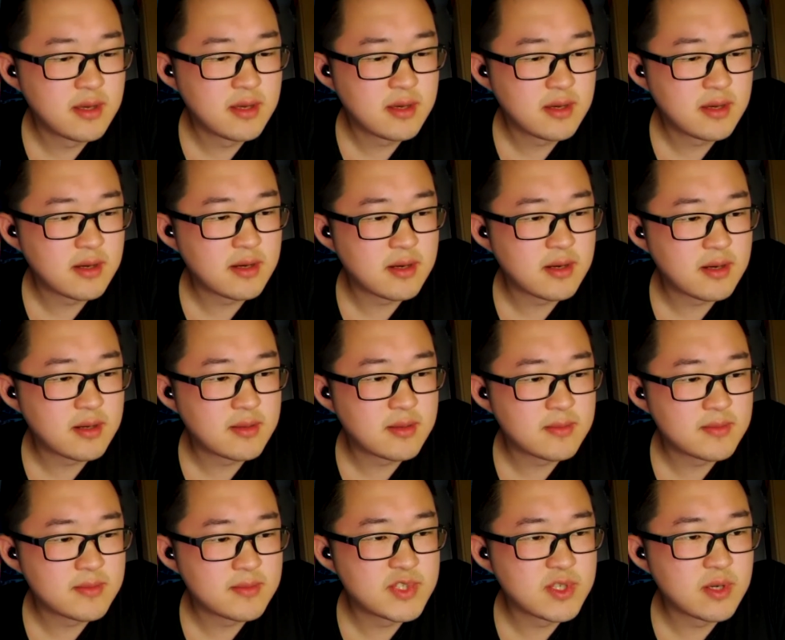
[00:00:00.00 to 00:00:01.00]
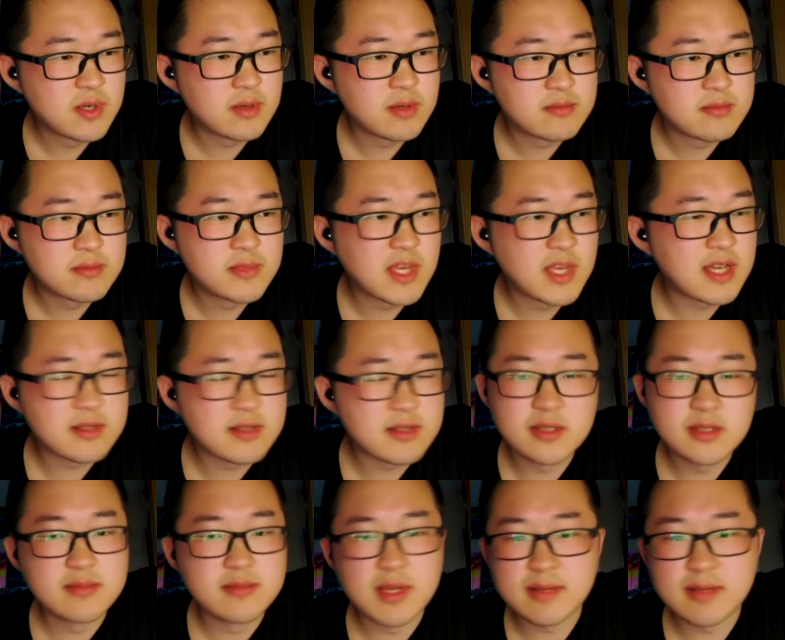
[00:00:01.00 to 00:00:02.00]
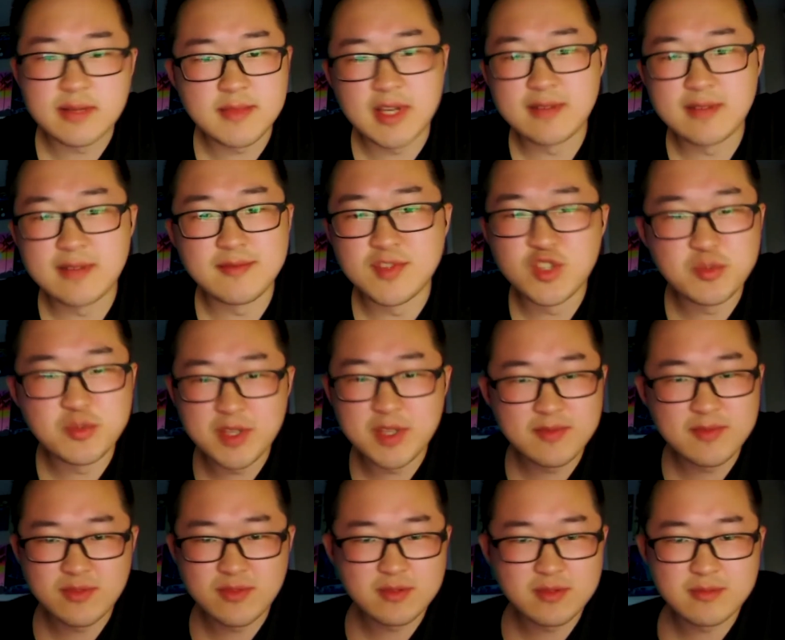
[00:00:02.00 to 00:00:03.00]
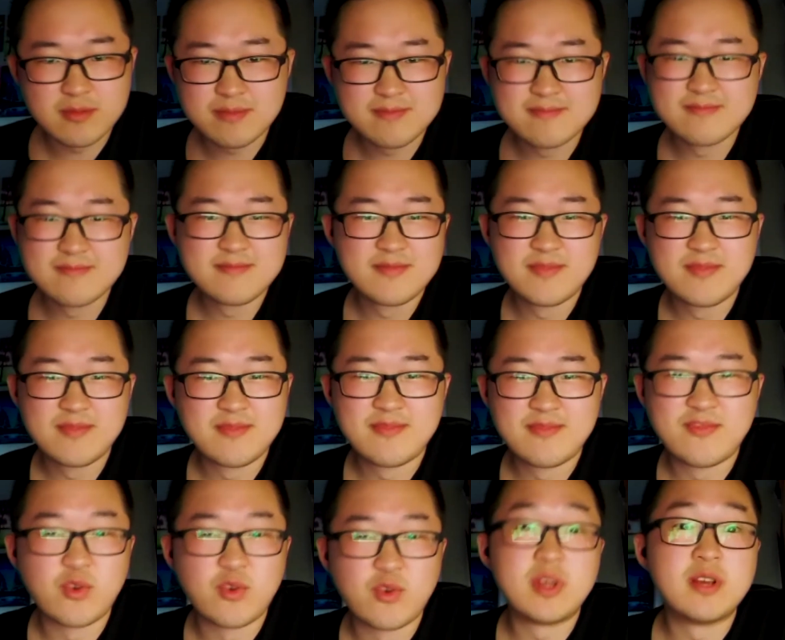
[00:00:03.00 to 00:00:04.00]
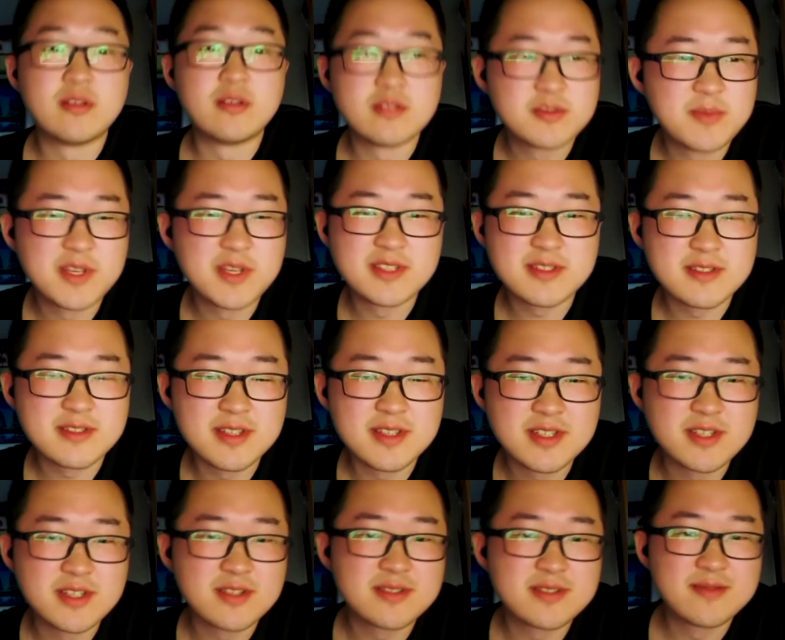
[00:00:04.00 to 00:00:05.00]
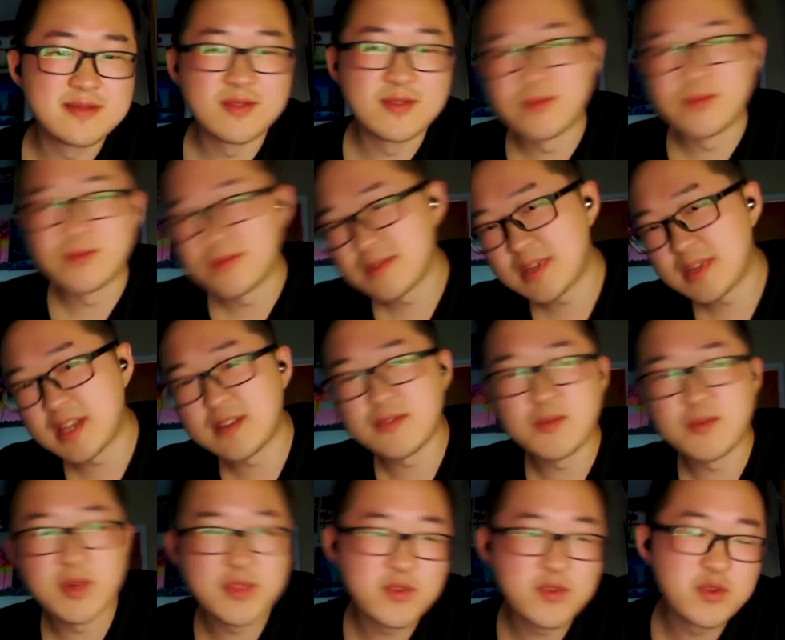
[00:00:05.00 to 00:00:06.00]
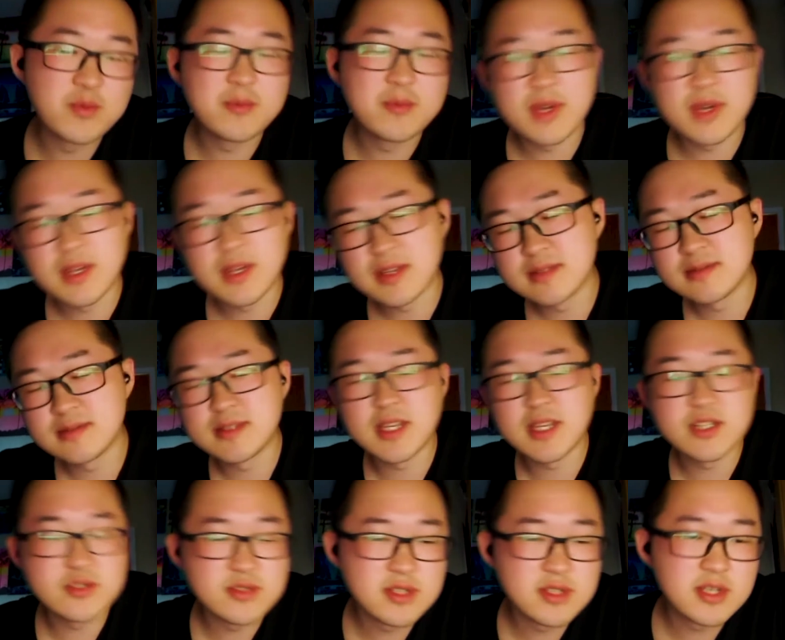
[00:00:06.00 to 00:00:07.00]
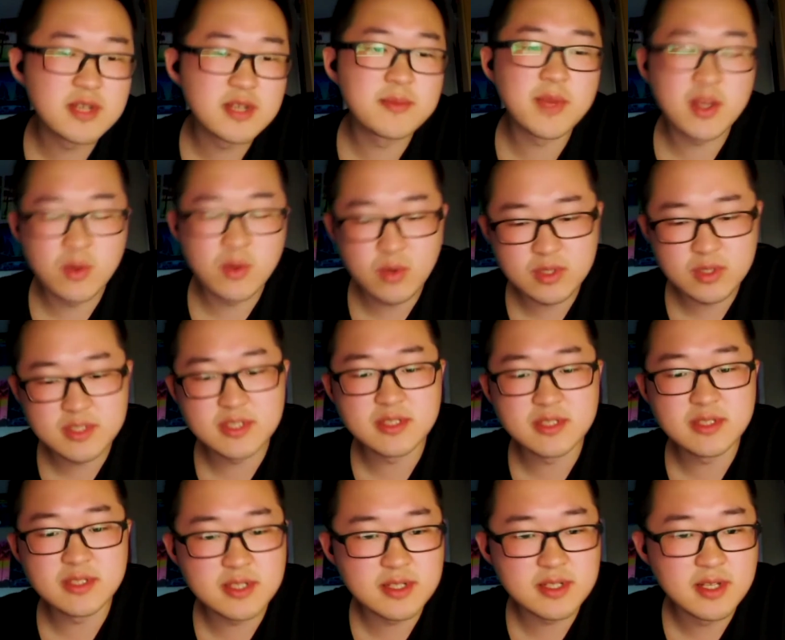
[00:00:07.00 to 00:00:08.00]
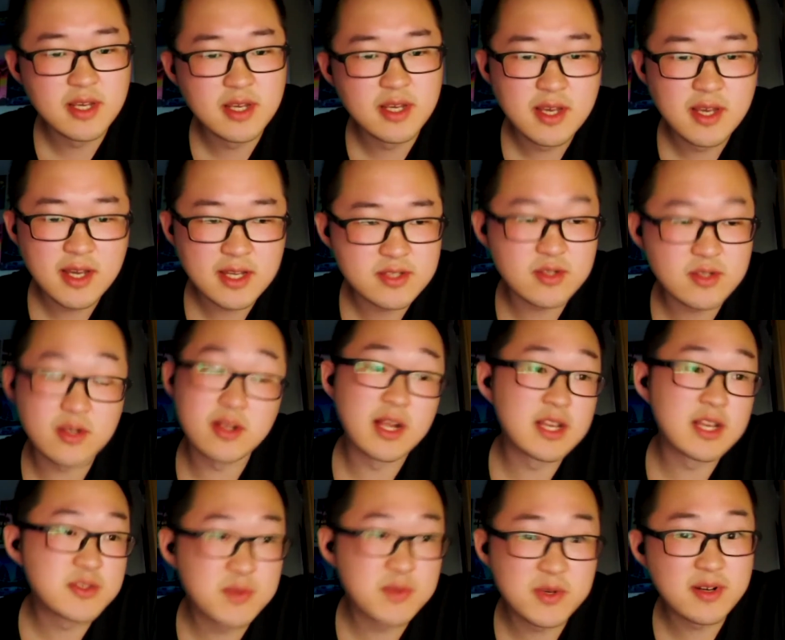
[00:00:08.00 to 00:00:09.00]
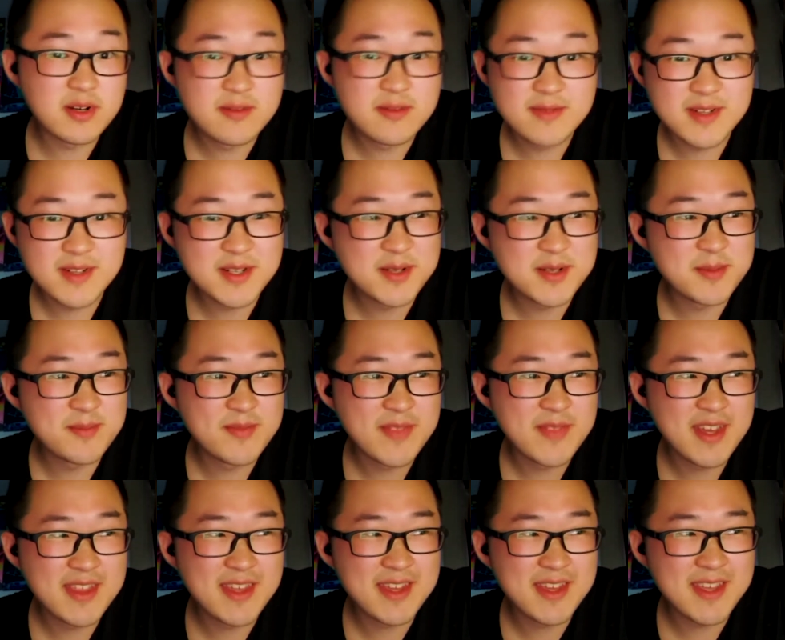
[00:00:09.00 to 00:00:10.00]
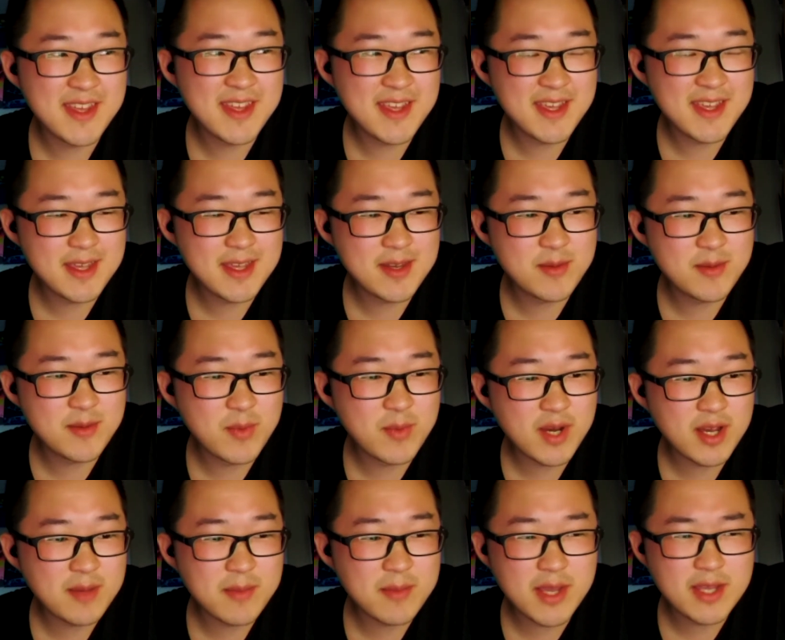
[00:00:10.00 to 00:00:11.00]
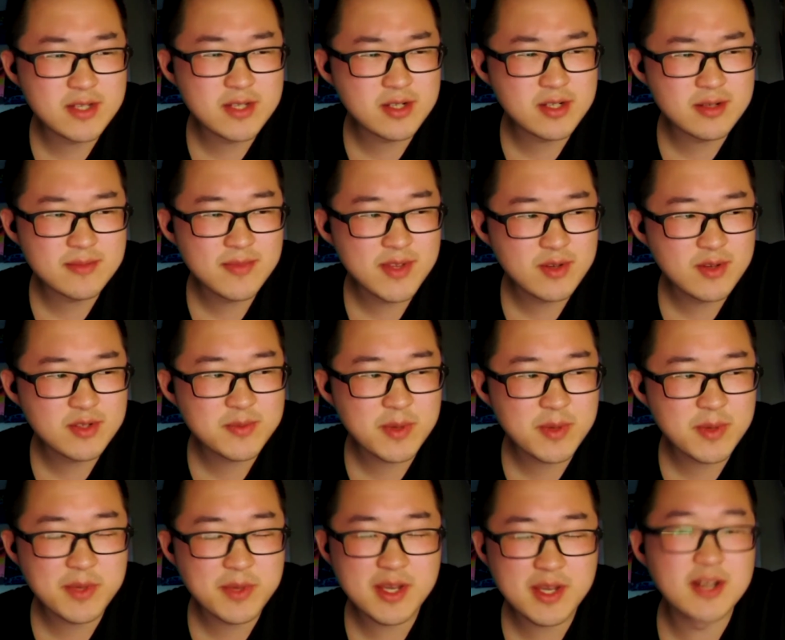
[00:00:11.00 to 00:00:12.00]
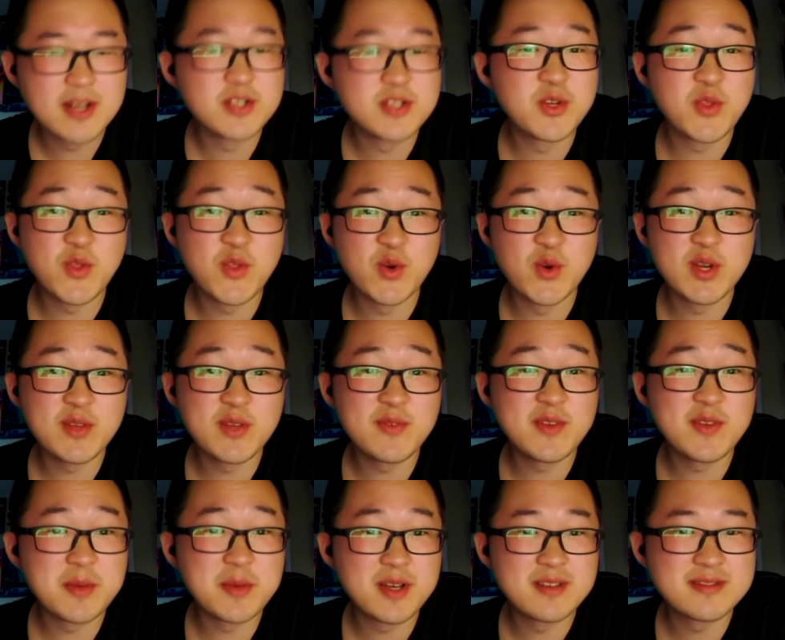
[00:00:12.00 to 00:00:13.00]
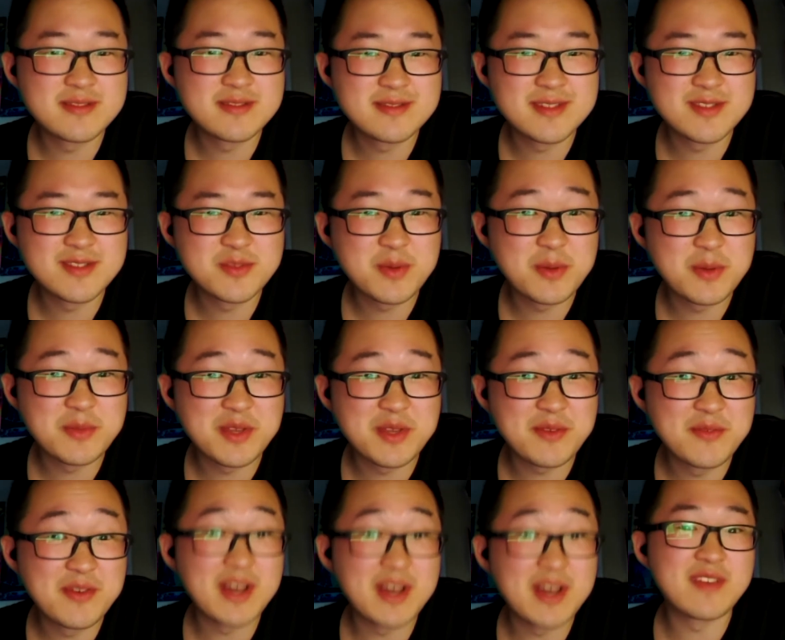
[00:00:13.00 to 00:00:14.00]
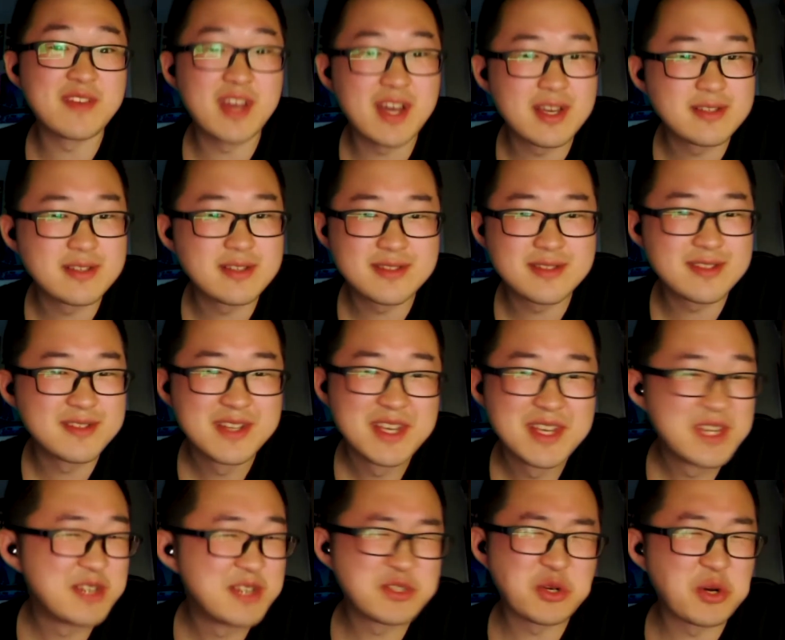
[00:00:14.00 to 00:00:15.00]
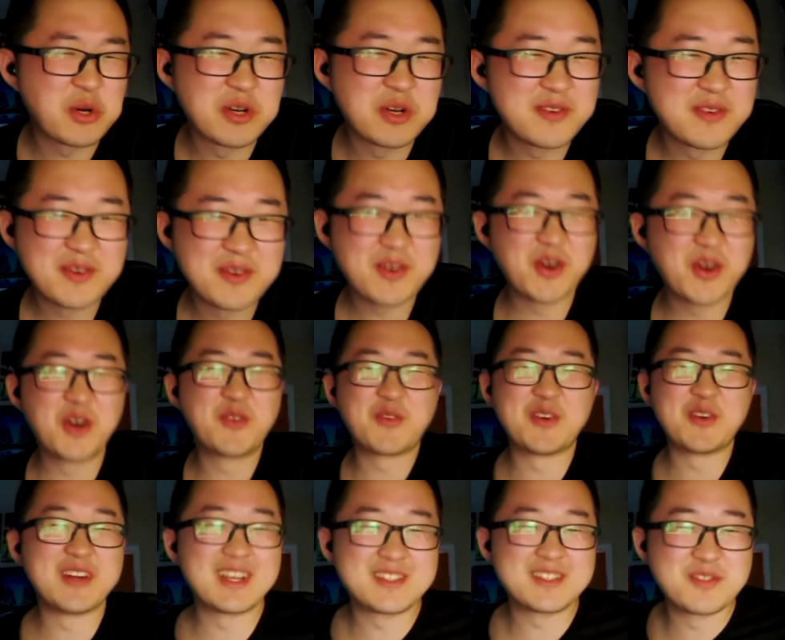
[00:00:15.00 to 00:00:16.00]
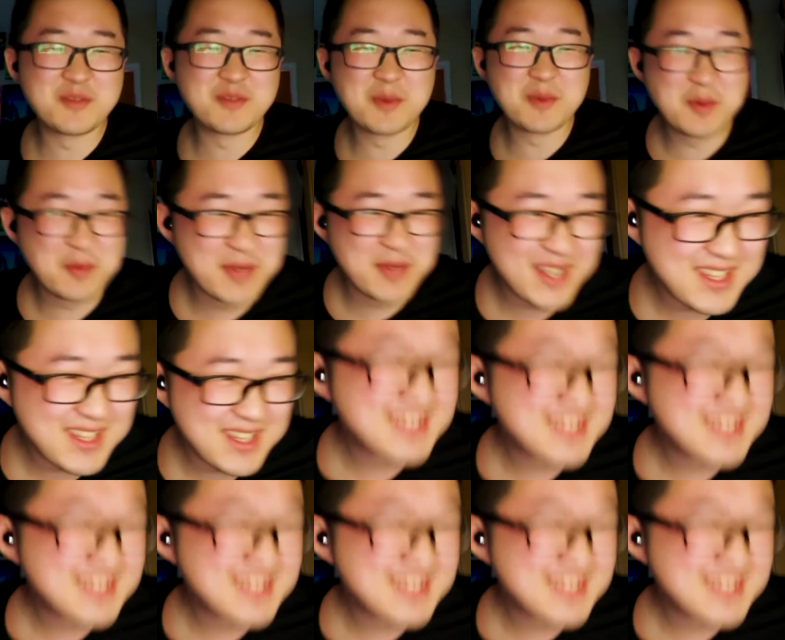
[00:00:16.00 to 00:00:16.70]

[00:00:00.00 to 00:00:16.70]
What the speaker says: So yeah, she like kind of knew me for 4 years basically. She kind of went through my scheduling, my courses, and I took a class with her. I think in my major there was probably like 130 females, and there's probably like 5 guys. So it's hard for her not to remember me.